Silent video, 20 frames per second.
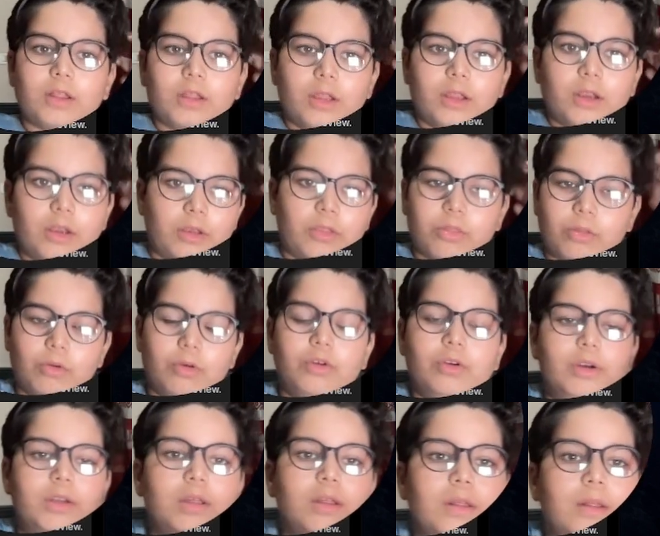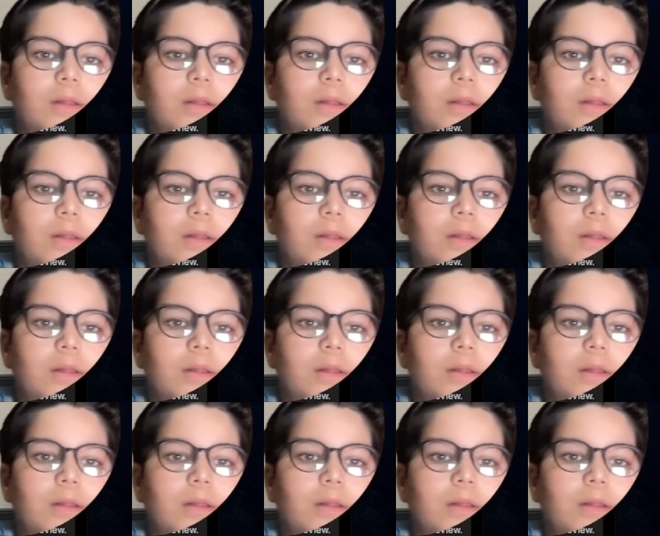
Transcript: It's so good.